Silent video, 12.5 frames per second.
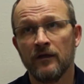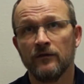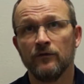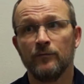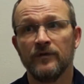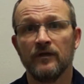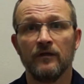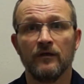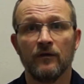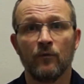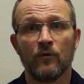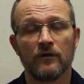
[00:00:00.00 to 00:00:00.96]
You'll be
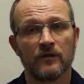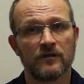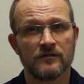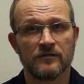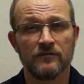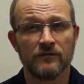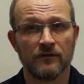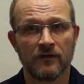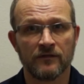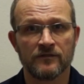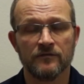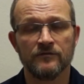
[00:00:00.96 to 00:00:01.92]
awarded
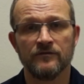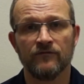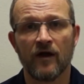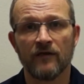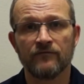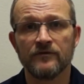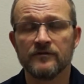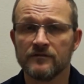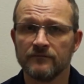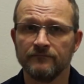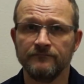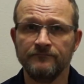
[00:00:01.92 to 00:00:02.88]
exclusive
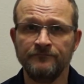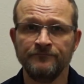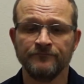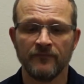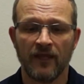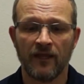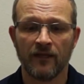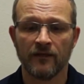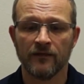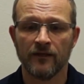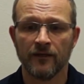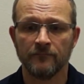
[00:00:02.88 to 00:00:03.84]
offers.
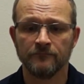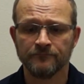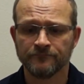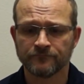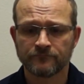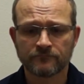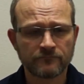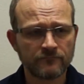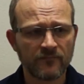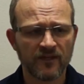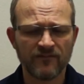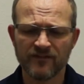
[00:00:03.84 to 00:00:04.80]
And
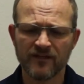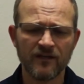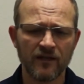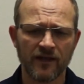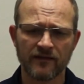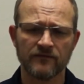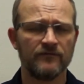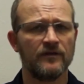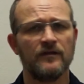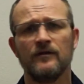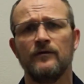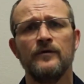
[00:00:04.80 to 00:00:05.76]
if you didn't like the
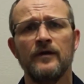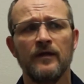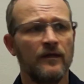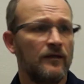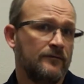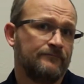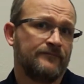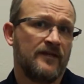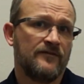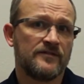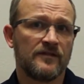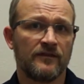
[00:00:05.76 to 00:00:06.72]
video, give
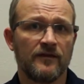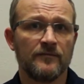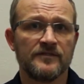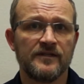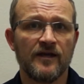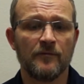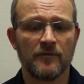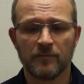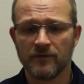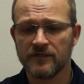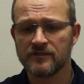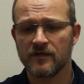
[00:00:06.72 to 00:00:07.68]
us a thumbs down, but
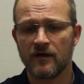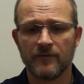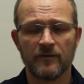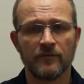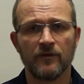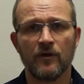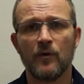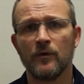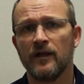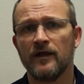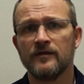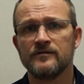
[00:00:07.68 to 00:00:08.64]
please comment below and
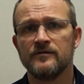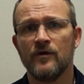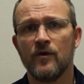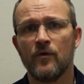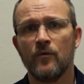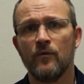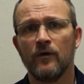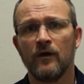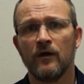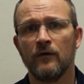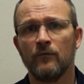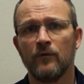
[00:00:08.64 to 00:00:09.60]
let us know
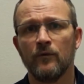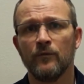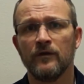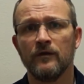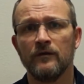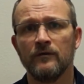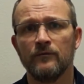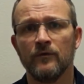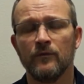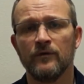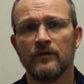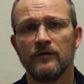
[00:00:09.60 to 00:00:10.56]
what
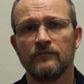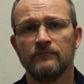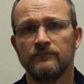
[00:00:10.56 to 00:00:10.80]
we